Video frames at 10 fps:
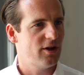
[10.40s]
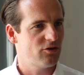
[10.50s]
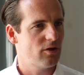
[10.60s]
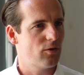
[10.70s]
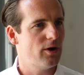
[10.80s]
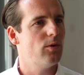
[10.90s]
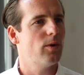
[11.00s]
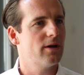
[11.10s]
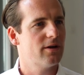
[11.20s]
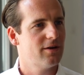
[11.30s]
National
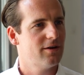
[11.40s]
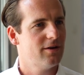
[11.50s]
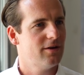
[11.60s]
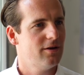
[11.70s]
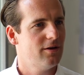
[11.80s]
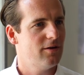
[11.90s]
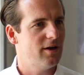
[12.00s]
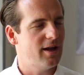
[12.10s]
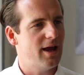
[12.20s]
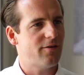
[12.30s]
Railway?
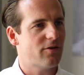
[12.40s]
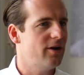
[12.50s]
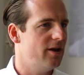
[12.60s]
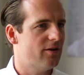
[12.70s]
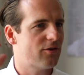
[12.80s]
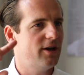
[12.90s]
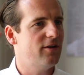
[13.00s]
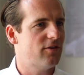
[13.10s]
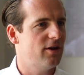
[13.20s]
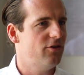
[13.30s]
At every
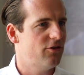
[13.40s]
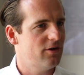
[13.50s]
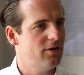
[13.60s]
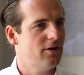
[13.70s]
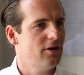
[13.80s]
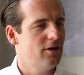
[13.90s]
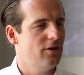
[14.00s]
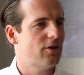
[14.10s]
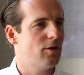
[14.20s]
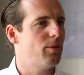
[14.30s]
train station,
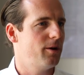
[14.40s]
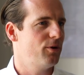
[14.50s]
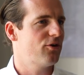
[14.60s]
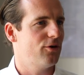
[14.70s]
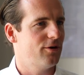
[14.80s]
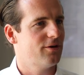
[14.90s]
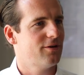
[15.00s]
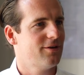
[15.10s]
you can buy Bitcoin.